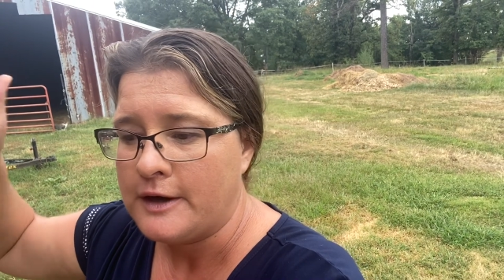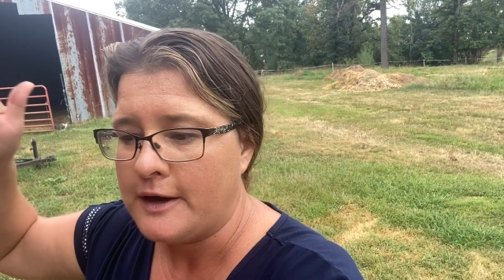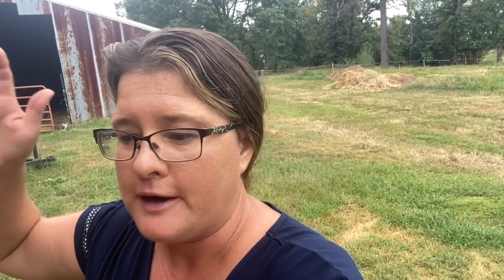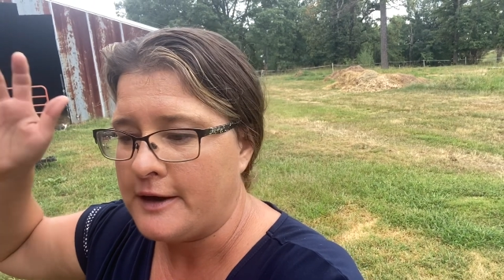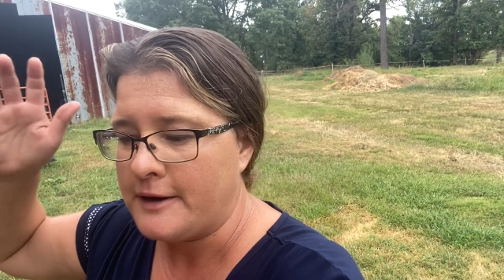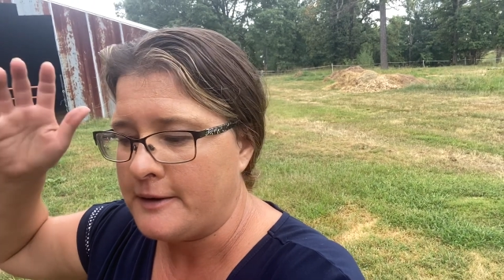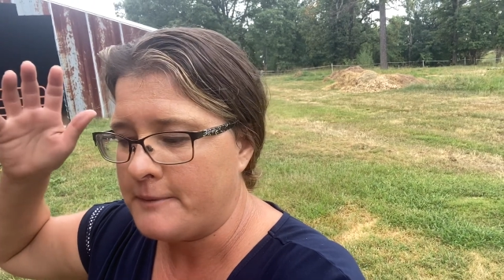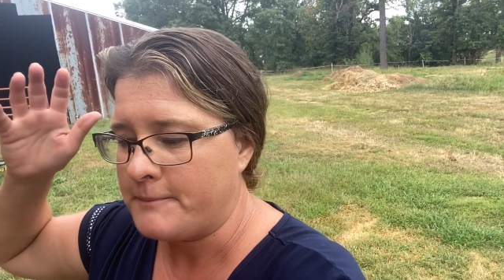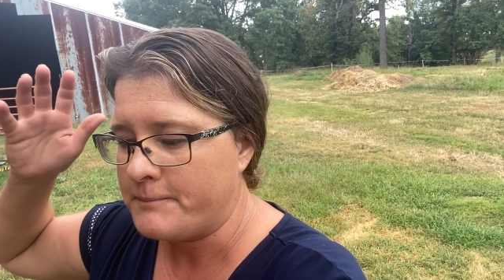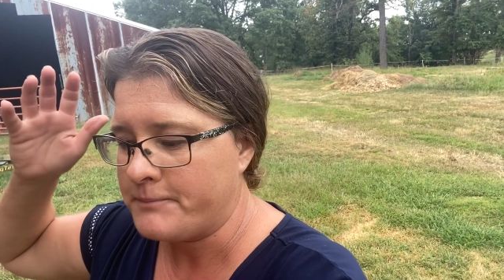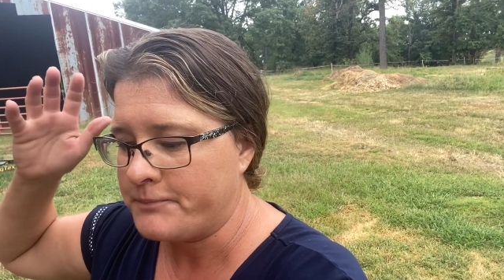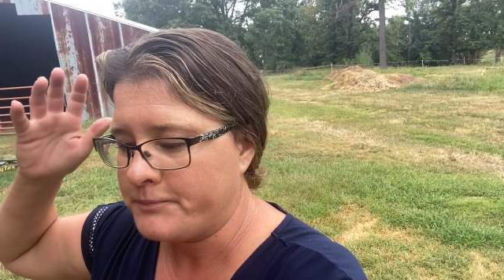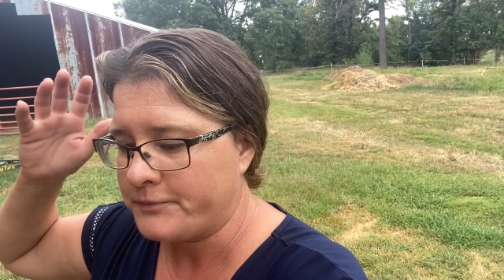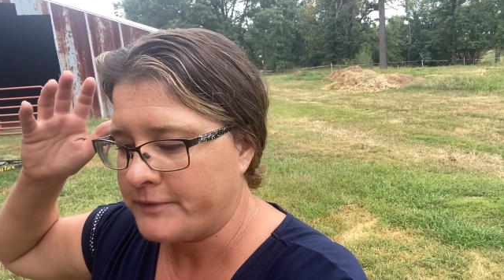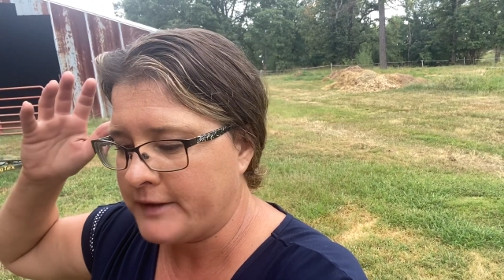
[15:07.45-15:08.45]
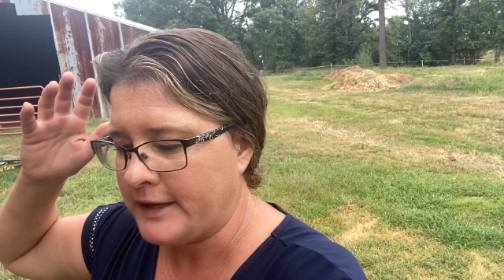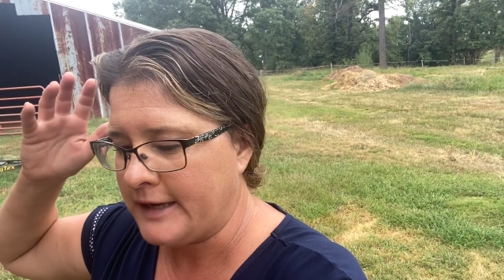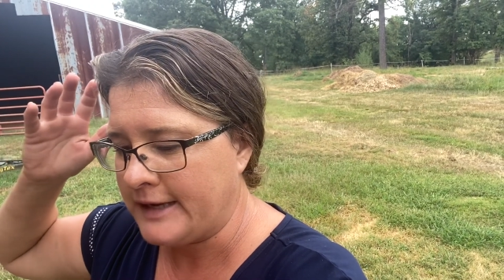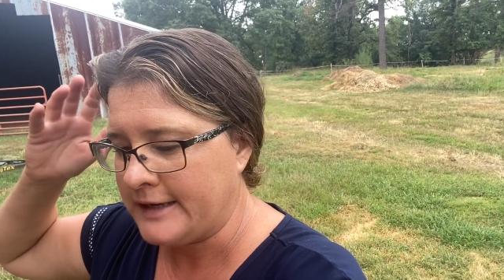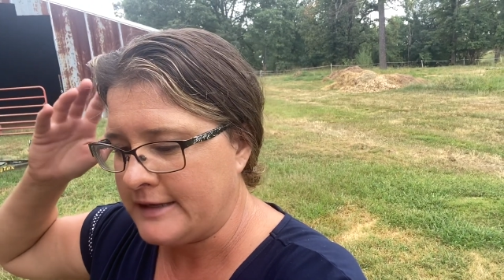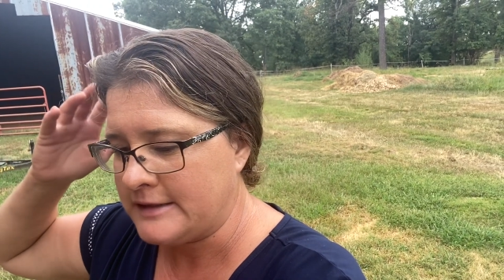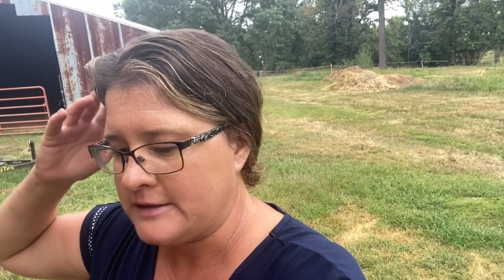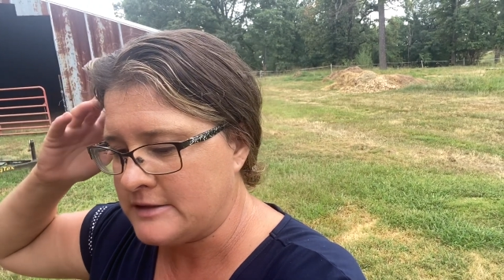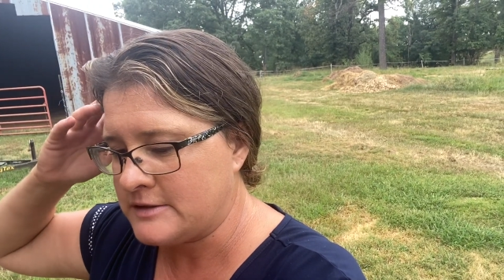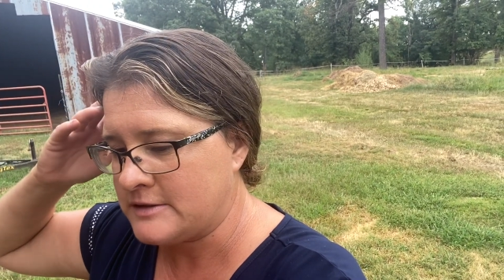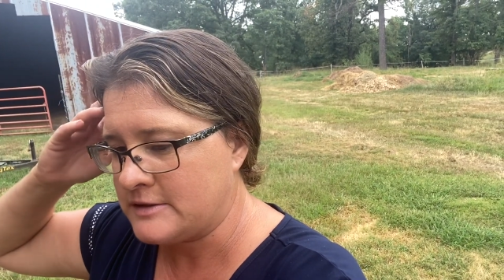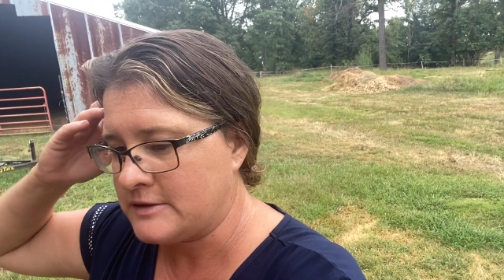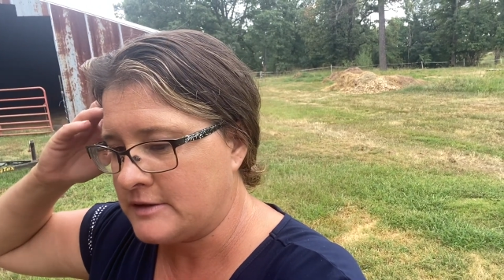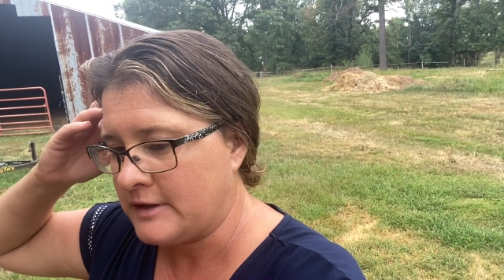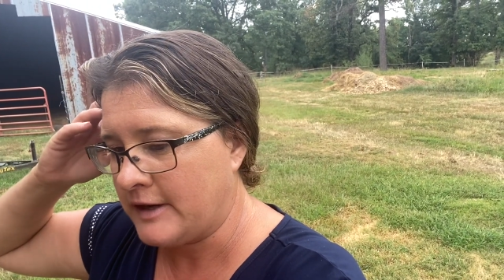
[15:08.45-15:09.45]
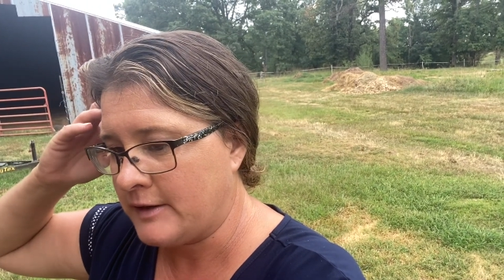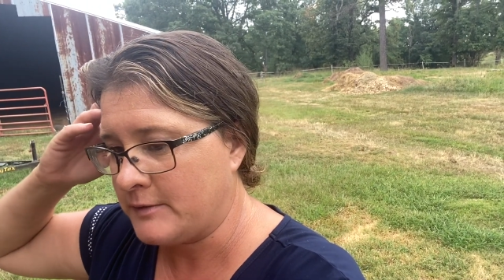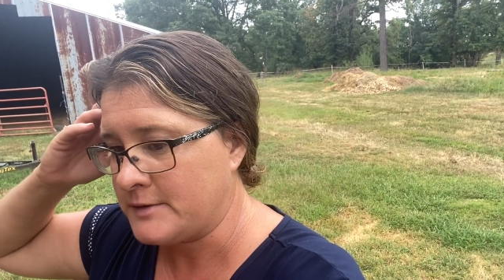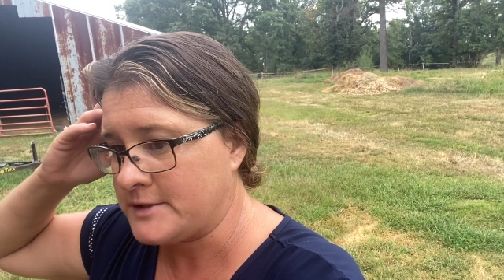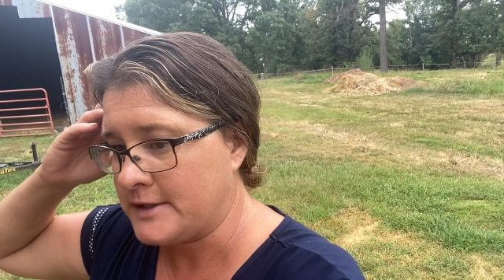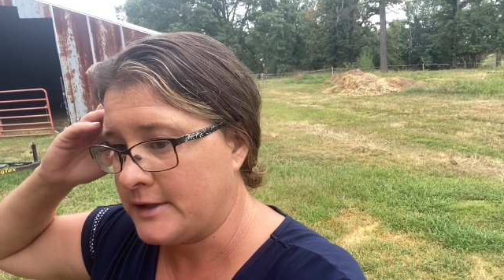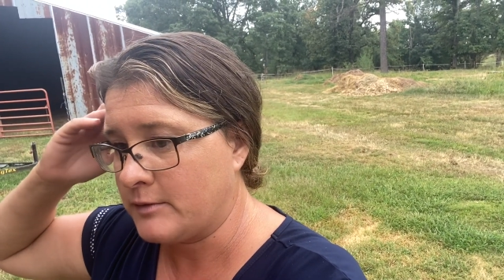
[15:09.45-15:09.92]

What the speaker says: and I was like,